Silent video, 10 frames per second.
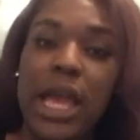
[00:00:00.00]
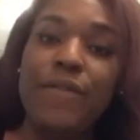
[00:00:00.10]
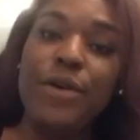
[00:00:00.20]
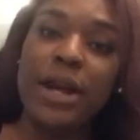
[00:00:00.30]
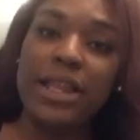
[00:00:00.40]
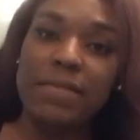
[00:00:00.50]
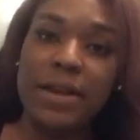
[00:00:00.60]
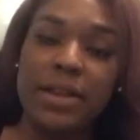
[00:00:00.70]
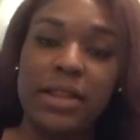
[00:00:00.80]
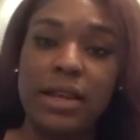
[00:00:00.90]
if you are
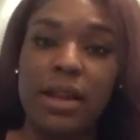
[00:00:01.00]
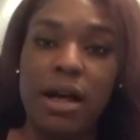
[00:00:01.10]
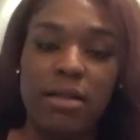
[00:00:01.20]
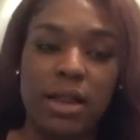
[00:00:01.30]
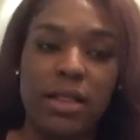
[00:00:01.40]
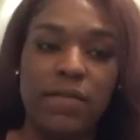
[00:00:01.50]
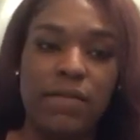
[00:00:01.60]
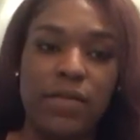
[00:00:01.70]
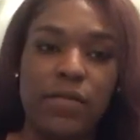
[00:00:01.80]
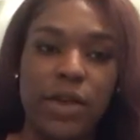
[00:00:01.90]
experiencing loss
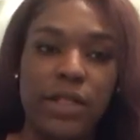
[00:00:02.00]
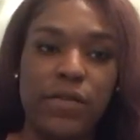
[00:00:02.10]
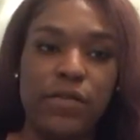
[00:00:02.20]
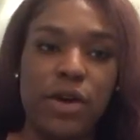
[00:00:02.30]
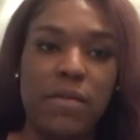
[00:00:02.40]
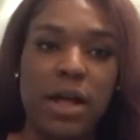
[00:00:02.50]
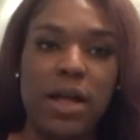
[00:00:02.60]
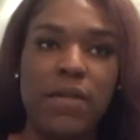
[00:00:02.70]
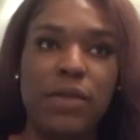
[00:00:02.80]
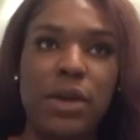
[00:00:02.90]
in the form
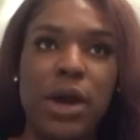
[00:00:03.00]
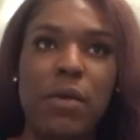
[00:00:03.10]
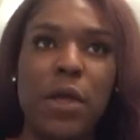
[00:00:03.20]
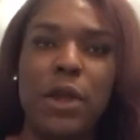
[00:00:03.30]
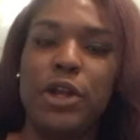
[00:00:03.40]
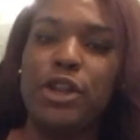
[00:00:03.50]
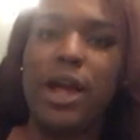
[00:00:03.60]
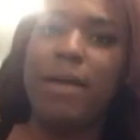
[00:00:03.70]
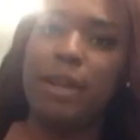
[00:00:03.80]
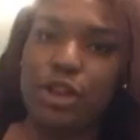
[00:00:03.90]
of, your
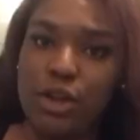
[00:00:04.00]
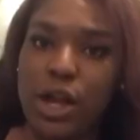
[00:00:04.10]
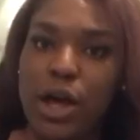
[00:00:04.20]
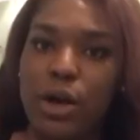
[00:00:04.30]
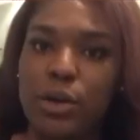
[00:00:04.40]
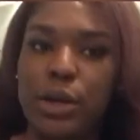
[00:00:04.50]
job let you go,